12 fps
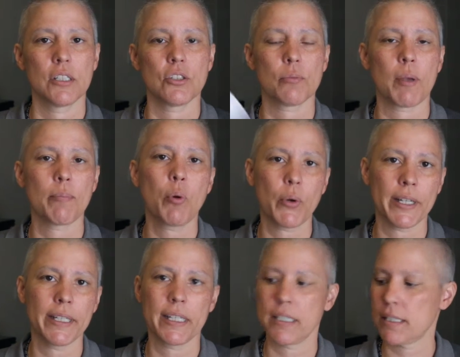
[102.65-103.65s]
So my
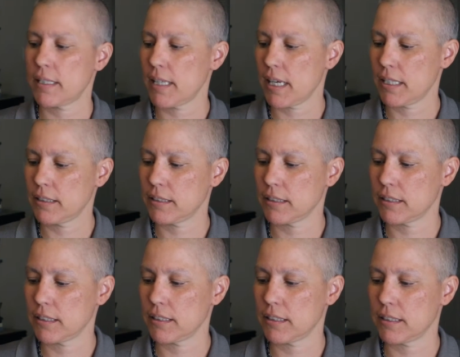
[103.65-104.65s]
point is that
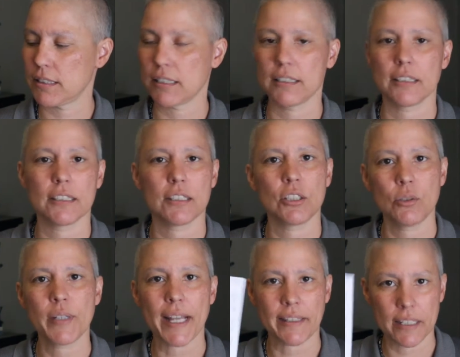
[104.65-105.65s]
you
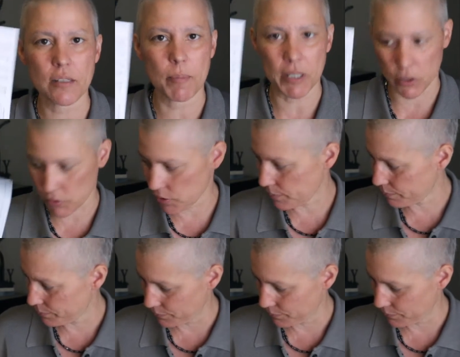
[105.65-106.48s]
get these bills.